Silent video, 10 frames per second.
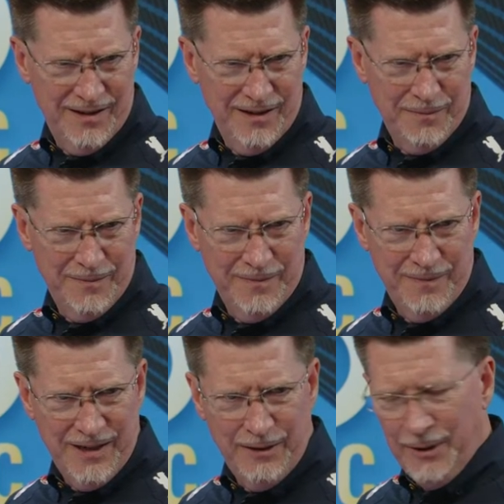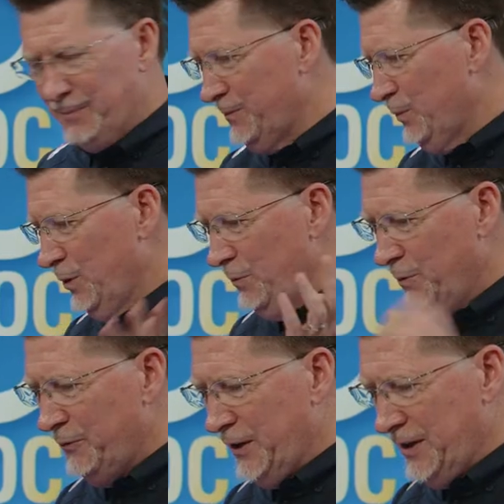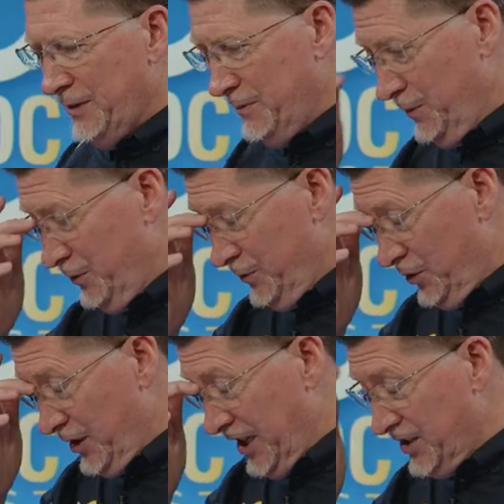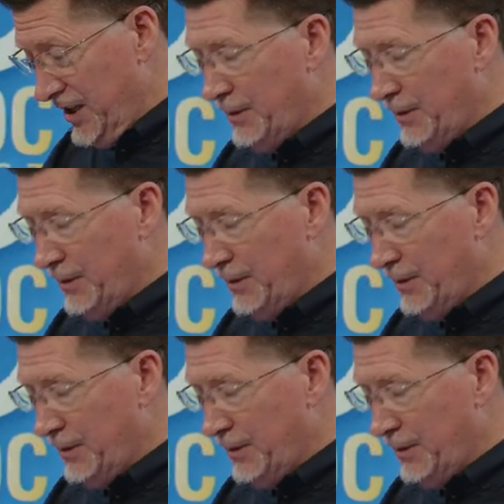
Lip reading: Yep. Anyway, we'll find it. We'll show you guys.